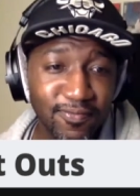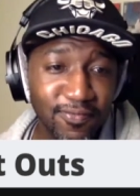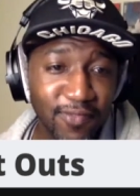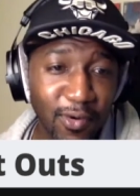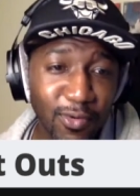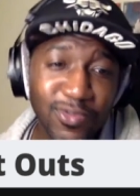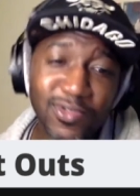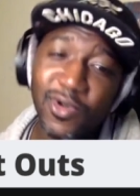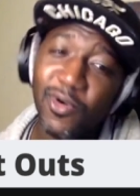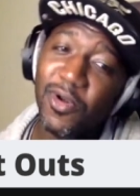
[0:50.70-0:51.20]

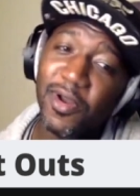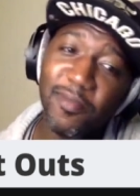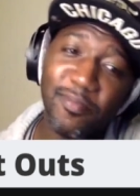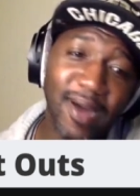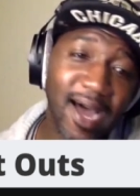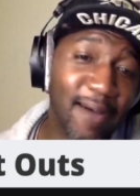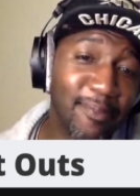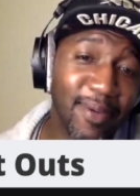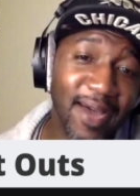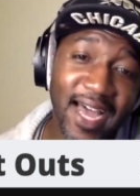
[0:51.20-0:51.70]
folks going to
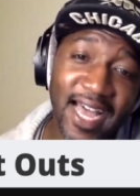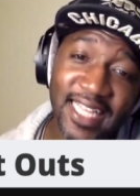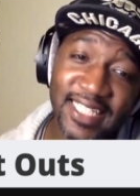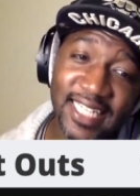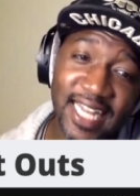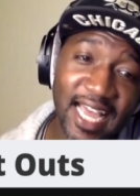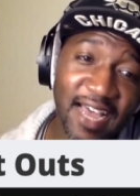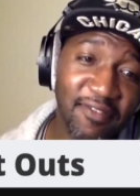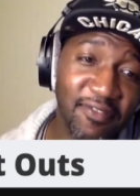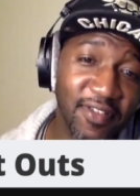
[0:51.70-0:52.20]

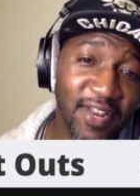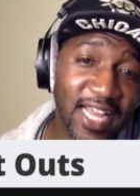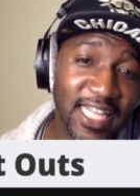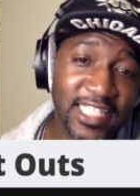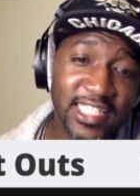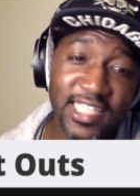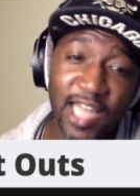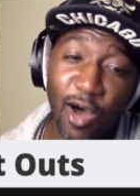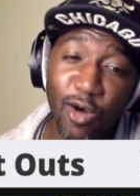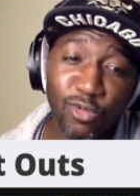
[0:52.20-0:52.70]
popeyes now for
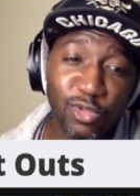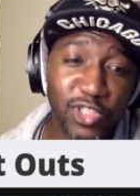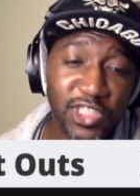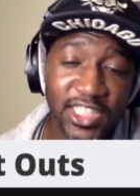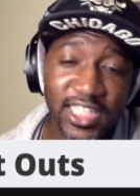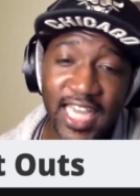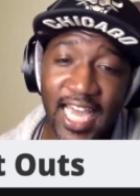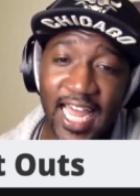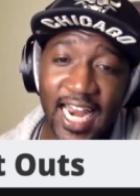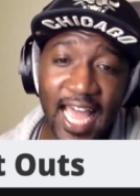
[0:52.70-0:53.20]
that sauce
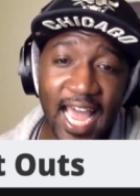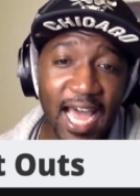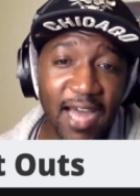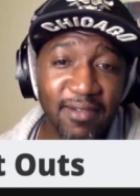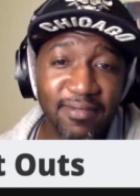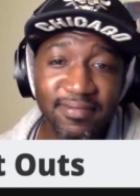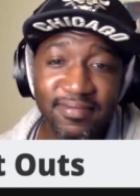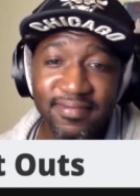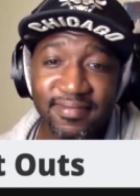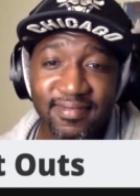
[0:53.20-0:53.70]
she got
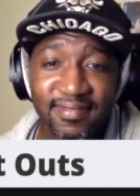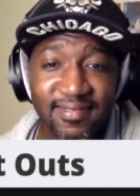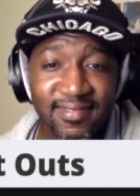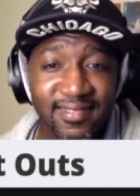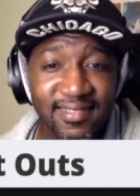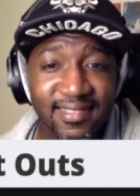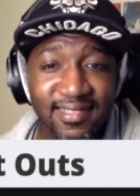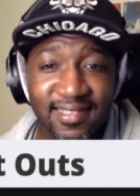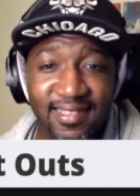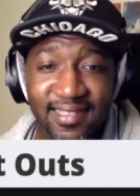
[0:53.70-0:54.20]
out
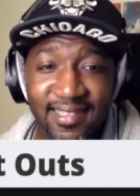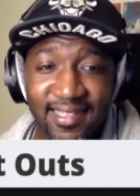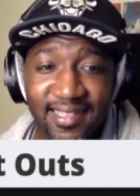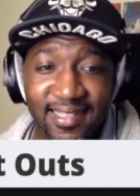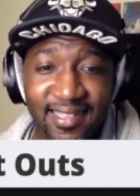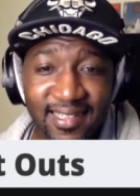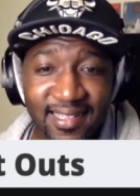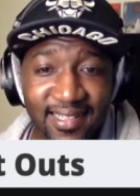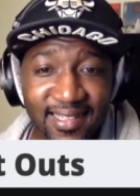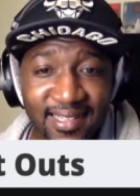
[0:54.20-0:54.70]

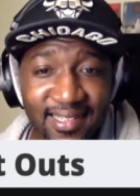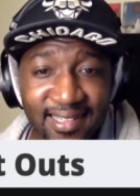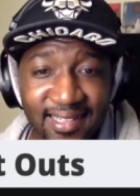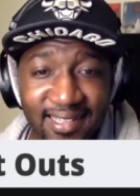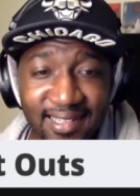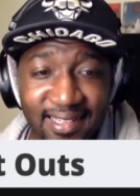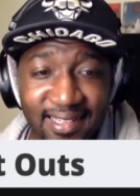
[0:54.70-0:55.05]
okay